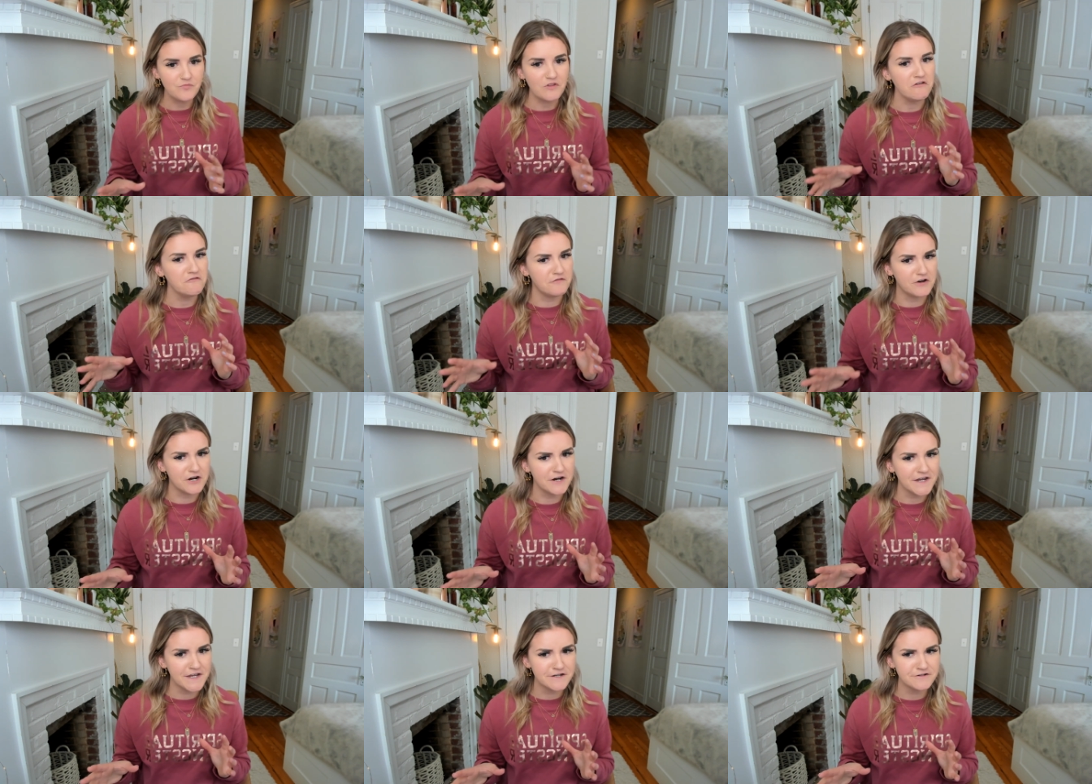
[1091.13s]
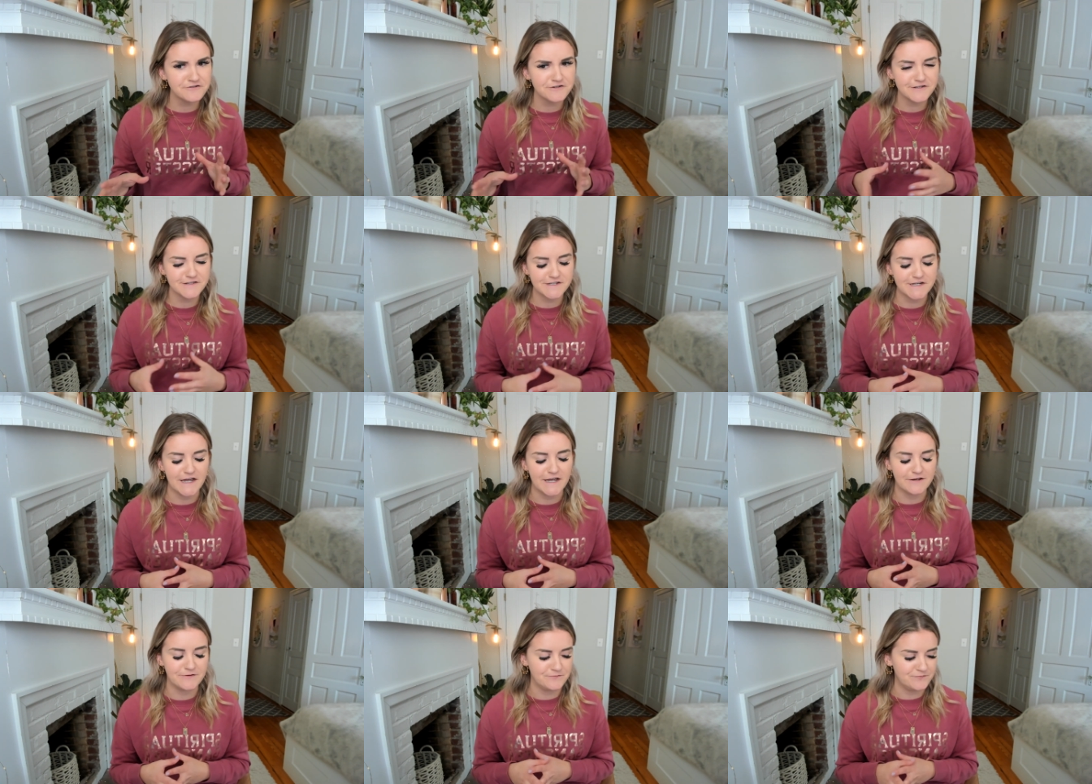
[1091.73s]
very
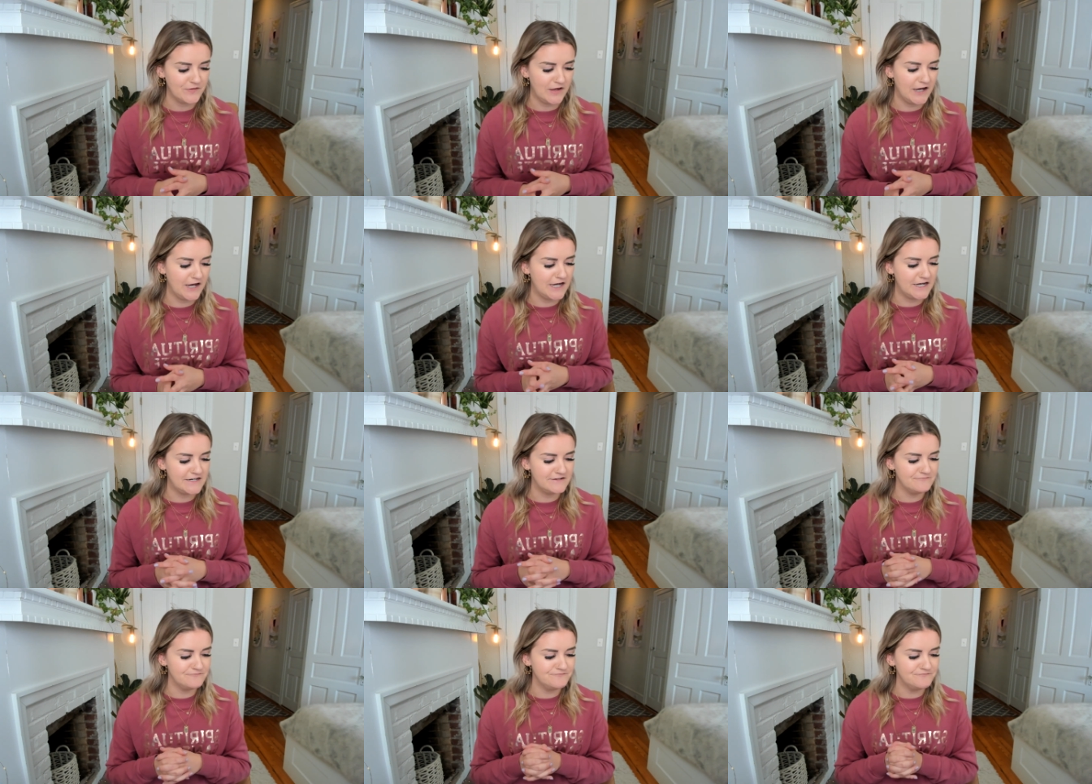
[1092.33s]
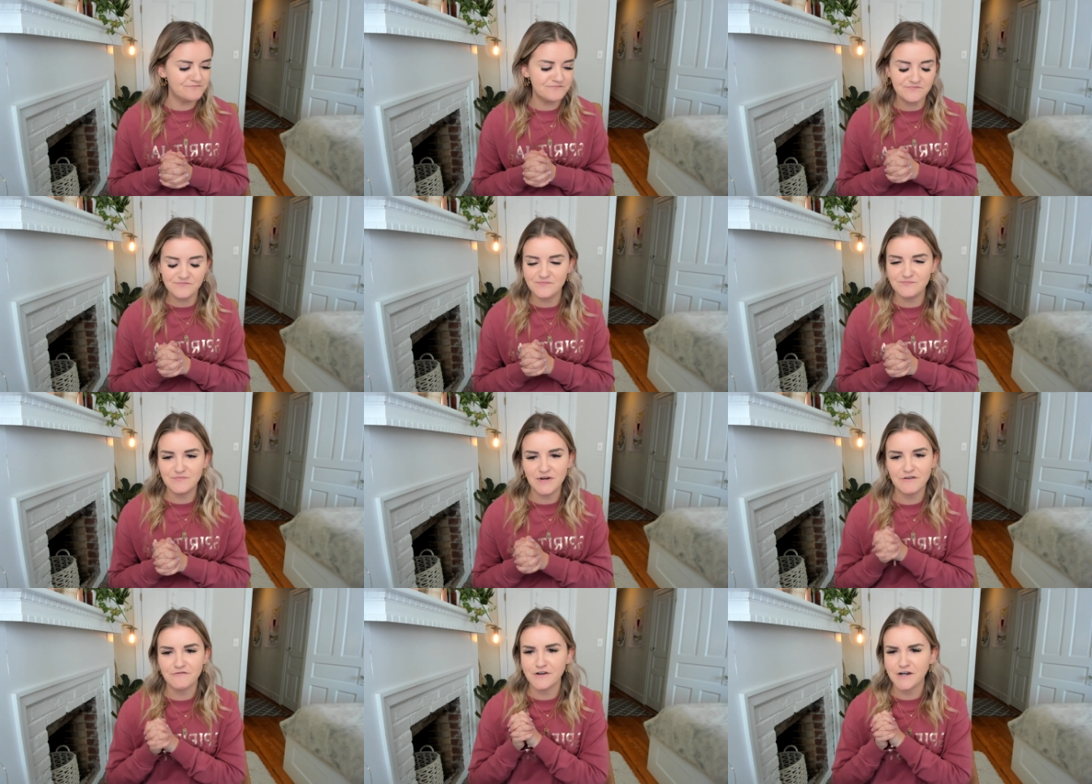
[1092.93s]
interesting um,
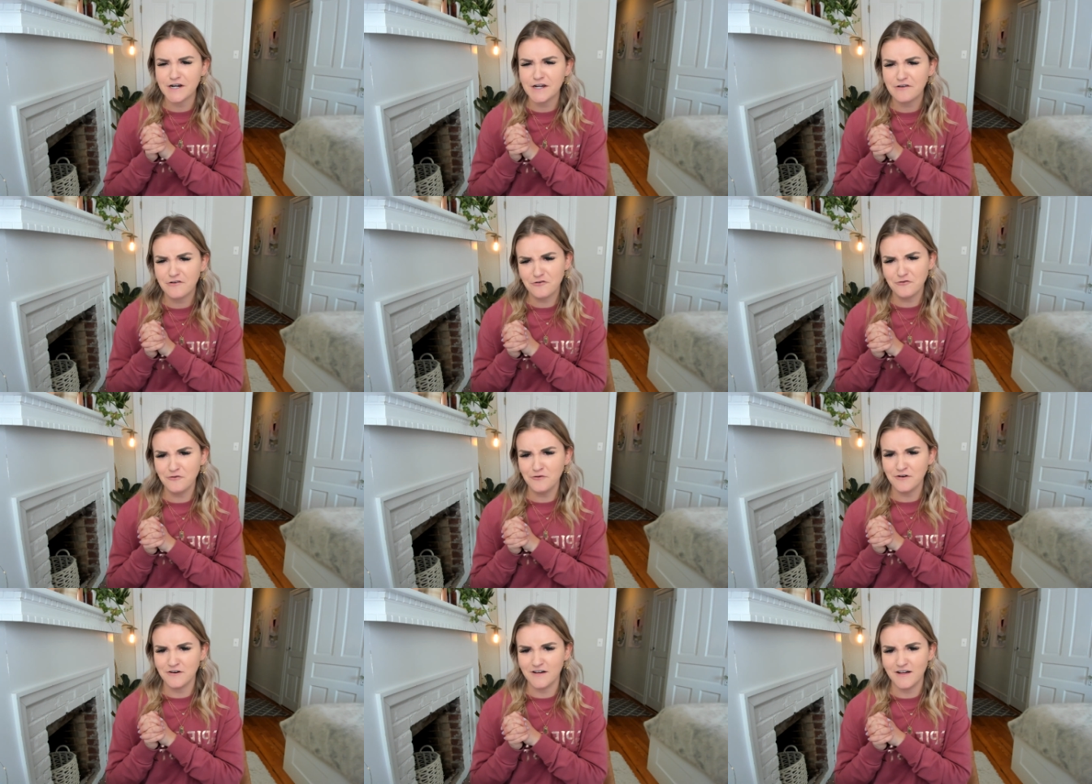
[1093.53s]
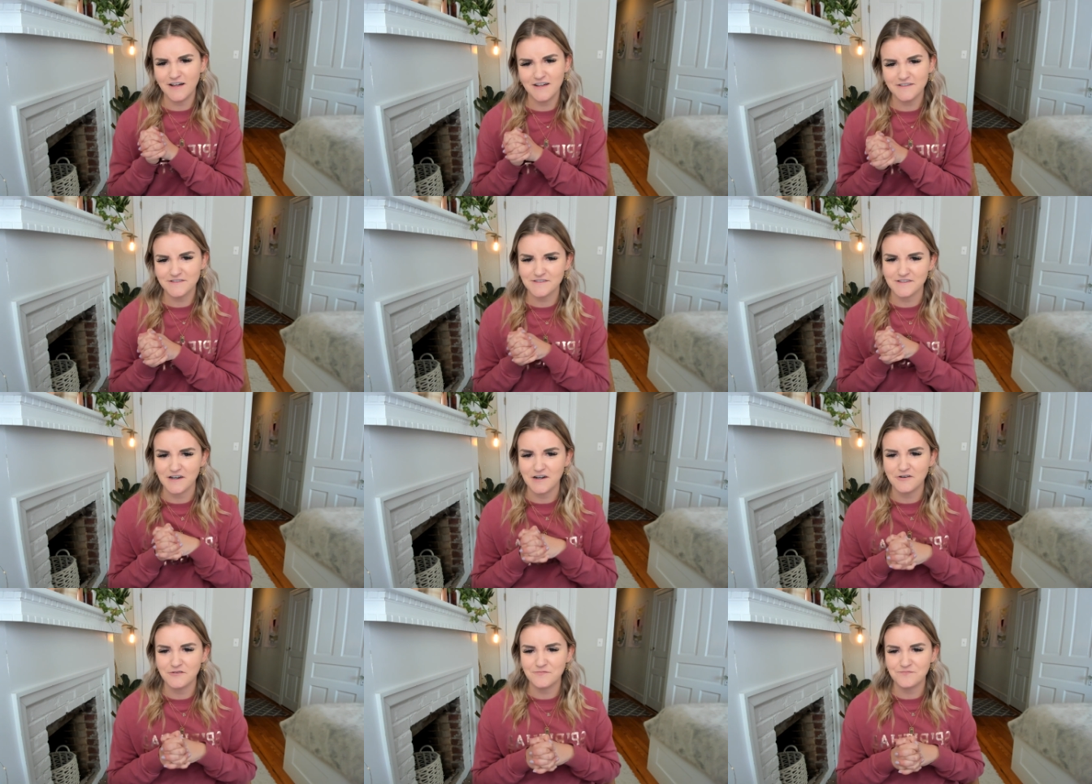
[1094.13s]
but very cool
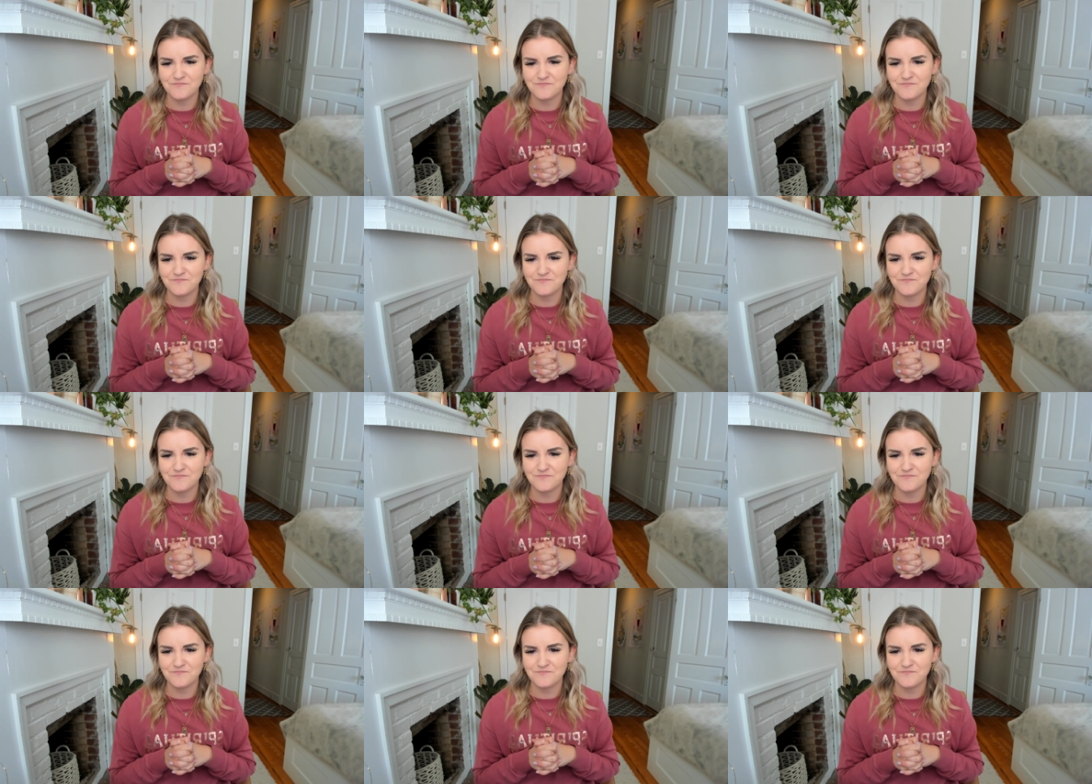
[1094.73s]
also